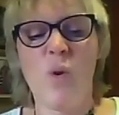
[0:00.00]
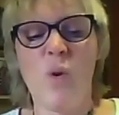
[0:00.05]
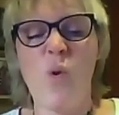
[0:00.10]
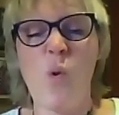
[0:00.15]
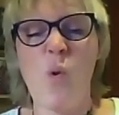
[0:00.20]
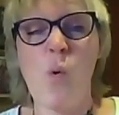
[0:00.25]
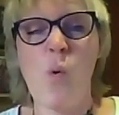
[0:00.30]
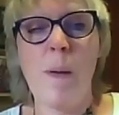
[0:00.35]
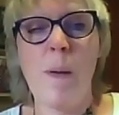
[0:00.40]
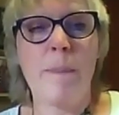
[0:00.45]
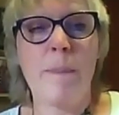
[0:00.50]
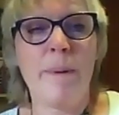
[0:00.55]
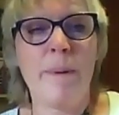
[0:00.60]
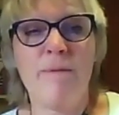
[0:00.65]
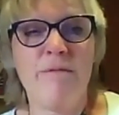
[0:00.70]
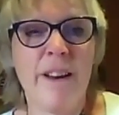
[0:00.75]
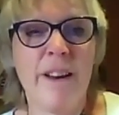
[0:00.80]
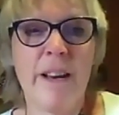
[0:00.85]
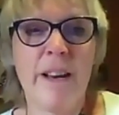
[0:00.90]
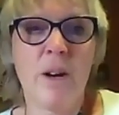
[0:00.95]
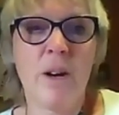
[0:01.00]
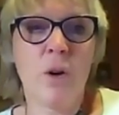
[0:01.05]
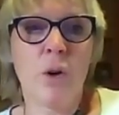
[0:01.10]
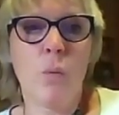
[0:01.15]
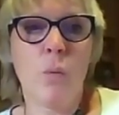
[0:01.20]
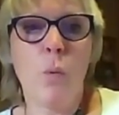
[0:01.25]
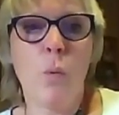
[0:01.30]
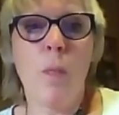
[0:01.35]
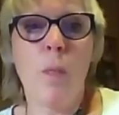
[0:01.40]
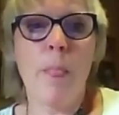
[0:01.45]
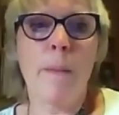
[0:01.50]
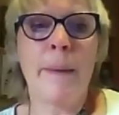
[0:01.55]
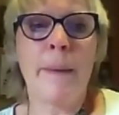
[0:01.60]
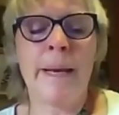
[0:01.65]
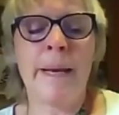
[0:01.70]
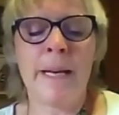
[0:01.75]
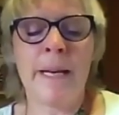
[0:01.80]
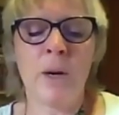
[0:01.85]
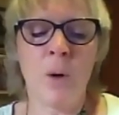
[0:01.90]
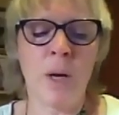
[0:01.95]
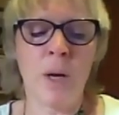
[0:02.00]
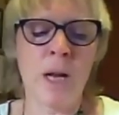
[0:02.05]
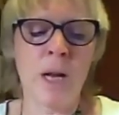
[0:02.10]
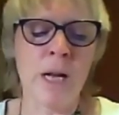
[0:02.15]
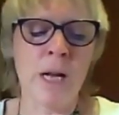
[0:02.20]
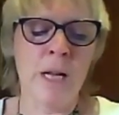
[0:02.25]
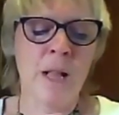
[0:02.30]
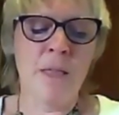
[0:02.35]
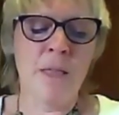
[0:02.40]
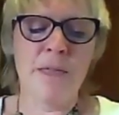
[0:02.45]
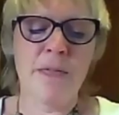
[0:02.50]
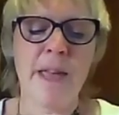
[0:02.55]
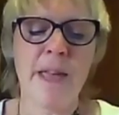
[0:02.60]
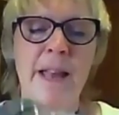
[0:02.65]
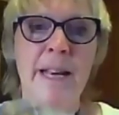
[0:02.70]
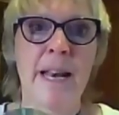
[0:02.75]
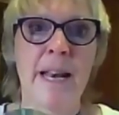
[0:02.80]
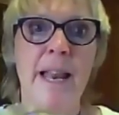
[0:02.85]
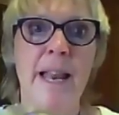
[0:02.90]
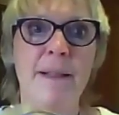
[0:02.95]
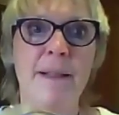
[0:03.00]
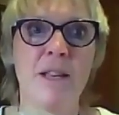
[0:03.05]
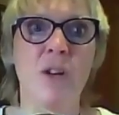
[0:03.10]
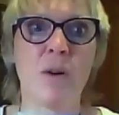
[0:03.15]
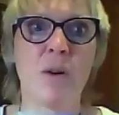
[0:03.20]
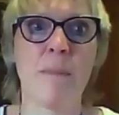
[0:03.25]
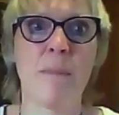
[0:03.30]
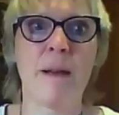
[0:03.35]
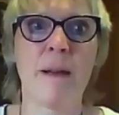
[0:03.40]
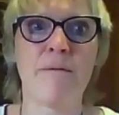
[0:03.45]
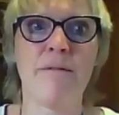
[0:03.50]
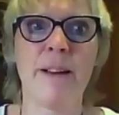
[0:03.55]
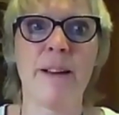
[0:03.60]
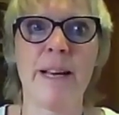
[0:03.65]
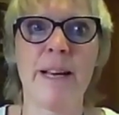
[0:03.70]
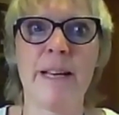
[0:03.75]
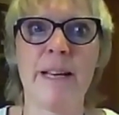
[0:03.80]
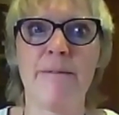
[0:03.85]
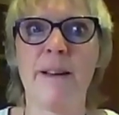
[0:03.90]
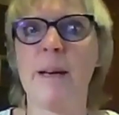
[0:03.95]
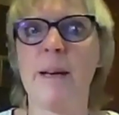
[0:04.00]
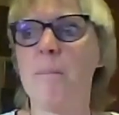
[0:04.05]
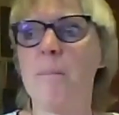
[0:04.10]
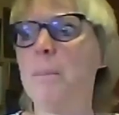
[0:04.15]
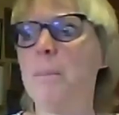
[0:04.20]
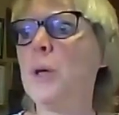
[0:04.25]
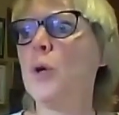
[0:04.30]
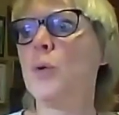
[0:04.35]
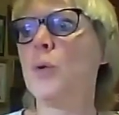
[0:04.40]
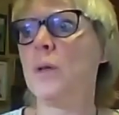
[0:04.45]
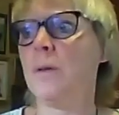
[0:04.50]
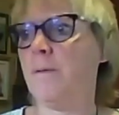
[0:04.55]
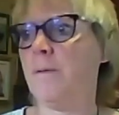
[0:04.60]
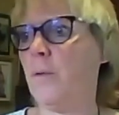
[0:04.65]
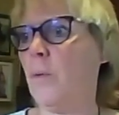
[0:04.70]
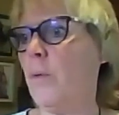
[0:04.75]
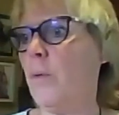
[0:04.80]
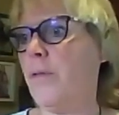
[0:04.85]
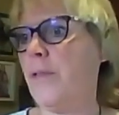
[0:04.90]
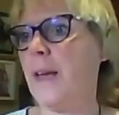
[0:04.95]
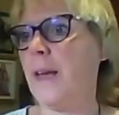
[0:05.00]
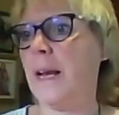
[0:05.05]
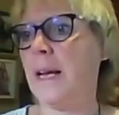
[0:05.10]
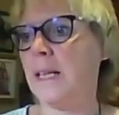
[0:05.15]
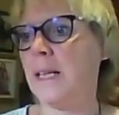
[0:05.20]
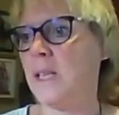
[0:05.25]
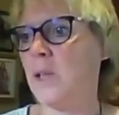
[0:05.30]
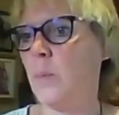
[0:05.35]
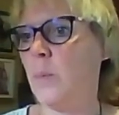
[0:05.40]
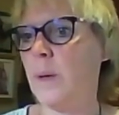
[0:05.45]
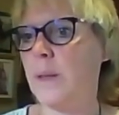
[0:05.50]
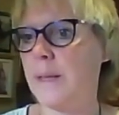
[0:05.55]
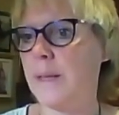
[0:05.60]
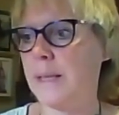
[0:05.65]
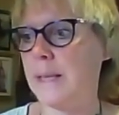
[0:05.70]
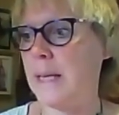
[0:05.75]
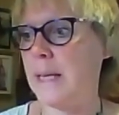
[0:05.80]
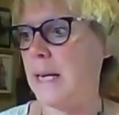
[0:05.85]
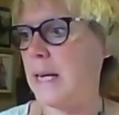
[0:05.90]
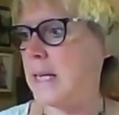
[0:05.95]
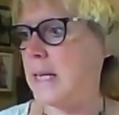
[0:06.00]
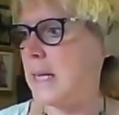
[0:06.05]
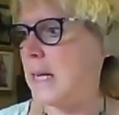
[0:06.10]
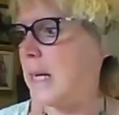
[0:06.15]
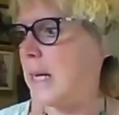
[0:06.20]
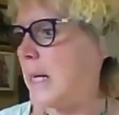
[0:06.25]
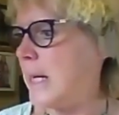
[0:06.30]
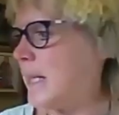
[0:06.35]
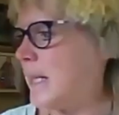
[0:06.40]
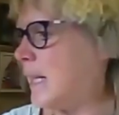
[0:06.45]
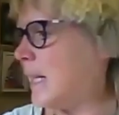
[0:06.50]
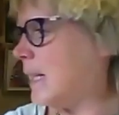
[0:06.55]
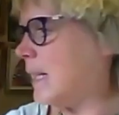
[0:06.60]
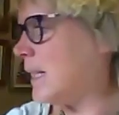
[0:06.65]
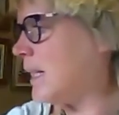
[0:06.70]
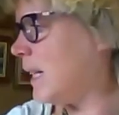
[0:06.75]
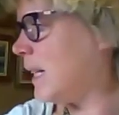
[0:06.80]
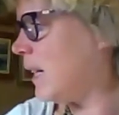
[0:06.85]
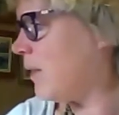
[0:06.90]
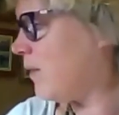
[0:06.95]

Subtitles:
or people really aren't going to want them any longer, then you can make really, really beautiful things with CDs and